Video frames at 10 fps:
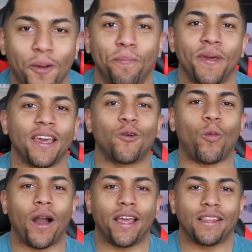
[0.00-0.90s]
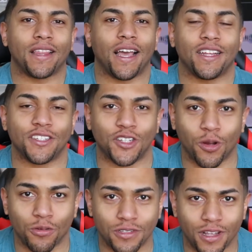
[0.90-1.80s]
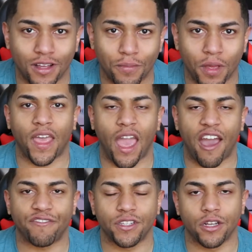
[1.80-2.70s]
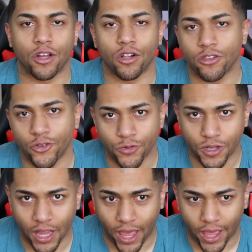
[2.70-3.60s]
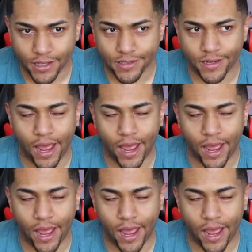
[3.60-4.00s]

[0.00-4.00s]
A big white light shows up. They have to conclude class.